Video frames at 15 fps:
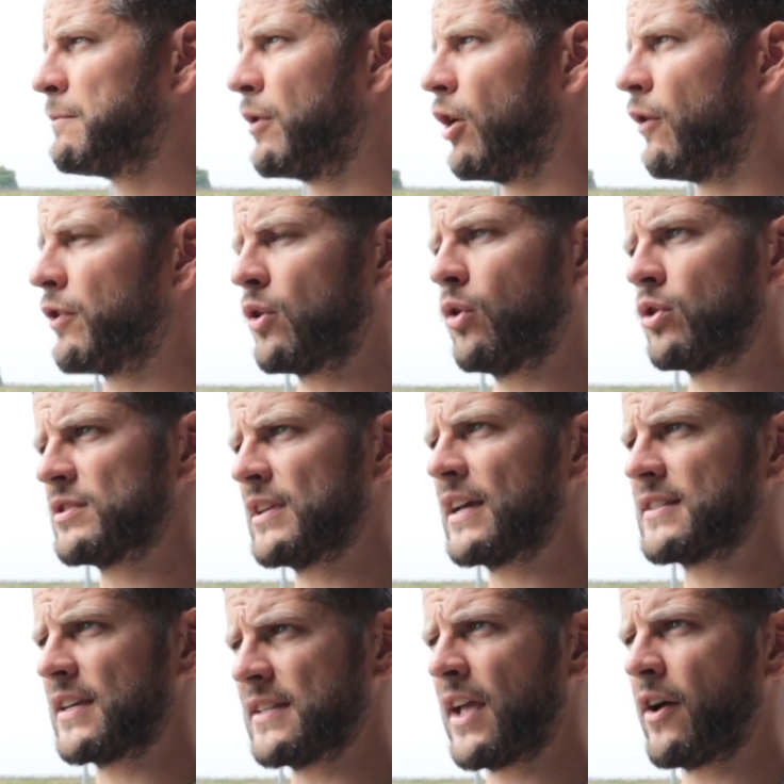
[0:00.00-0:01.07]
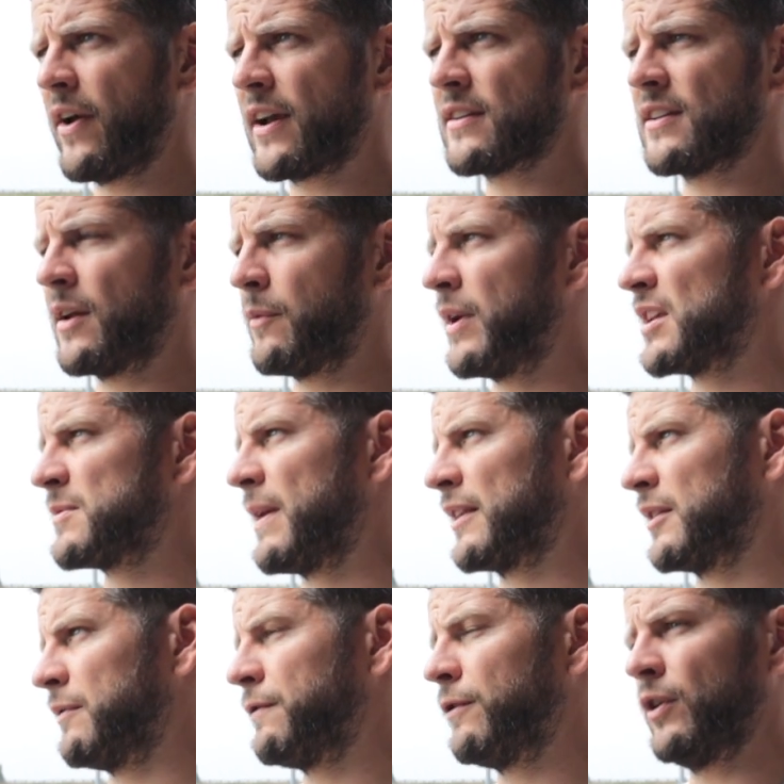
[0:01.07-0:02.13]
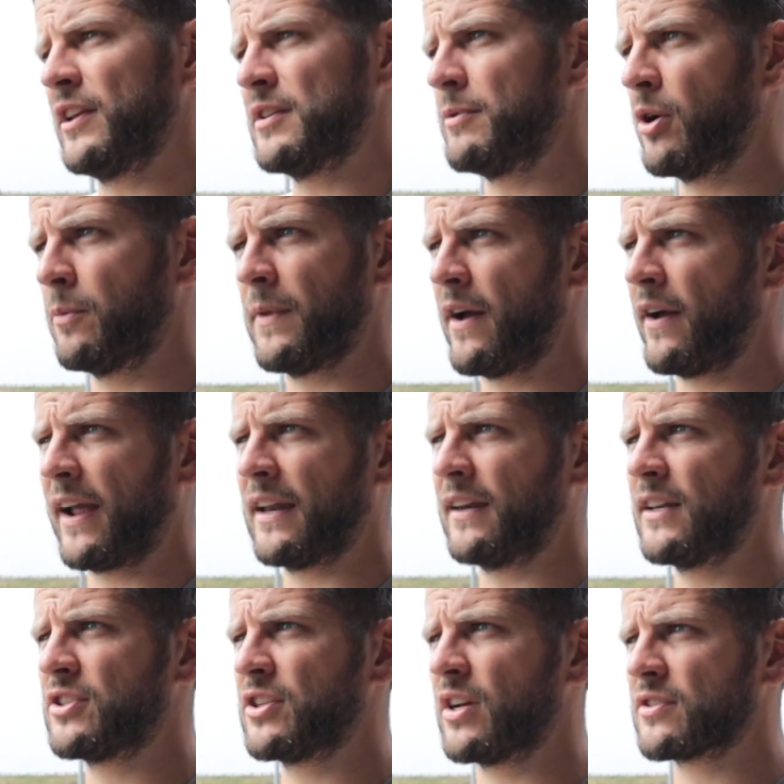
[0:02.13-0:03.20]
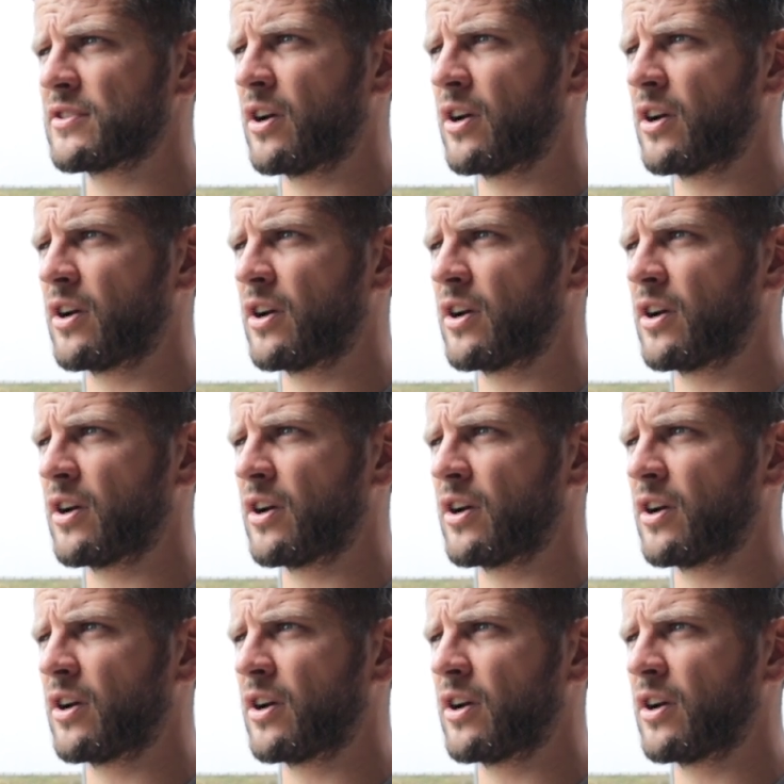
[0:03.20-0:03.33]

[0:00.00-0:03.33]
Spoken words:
But over the course of last season, they were excellent, and we expect them fully to be up there again this year.